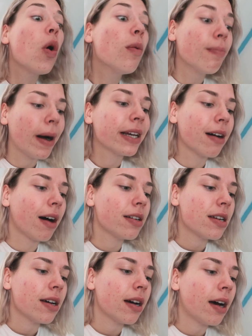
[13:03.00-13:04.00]
Oh my
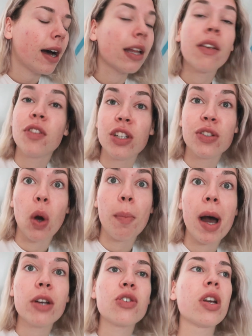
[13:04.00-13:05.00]
god. I loved it so
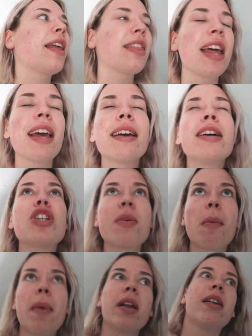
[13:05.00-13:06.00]
much. I think
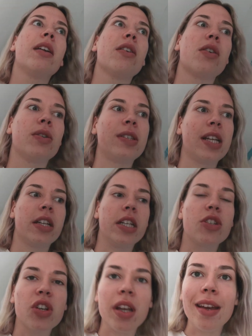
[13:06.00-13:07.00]
Chimamanda Ngozi
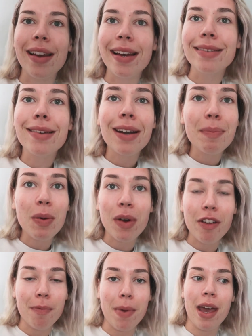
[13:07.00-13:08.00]
Adichie is gonna be
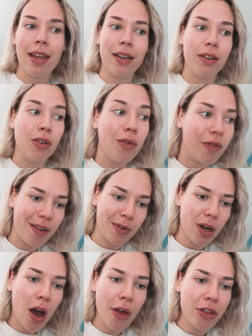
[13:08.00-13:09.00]
one of my new
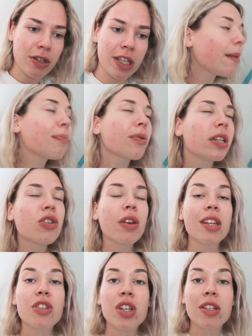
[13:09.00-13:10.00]
favorite authors. I'm pretty
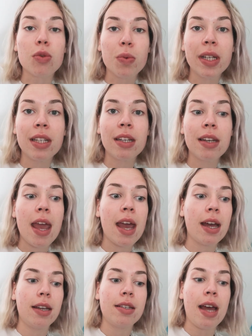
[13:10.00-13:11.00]
sure that she's written
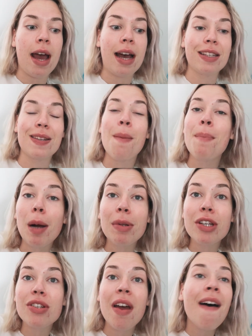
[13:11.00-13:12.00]
and has
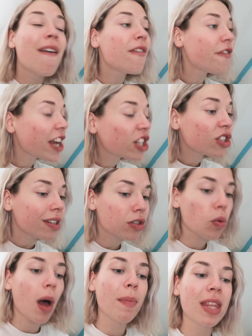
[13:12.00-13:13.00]
published fiction
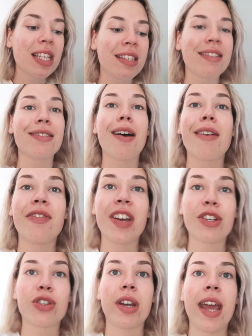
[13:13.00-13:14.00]
as well, but this is
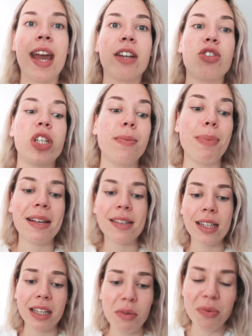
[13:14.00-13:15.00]
nonfiction, and she
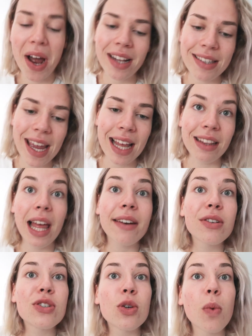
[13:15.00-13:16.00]
basically writes a
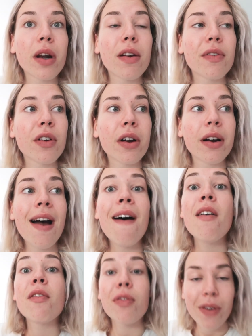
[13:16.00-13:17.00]
letter to one of her
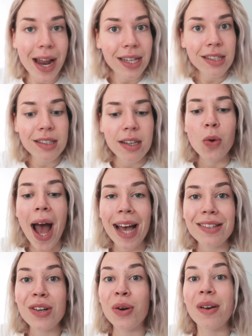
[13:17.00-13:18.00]
friends who
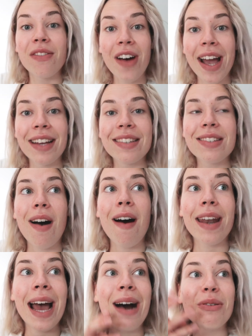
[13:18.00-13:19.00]
asked her advice
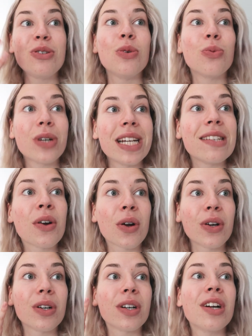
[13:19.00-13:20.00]
on how to raise
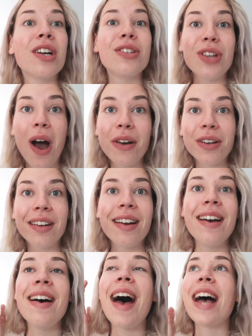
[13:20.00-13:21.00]
her daughter
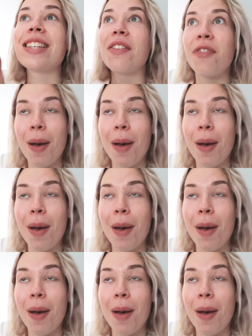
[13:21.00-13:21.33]
as a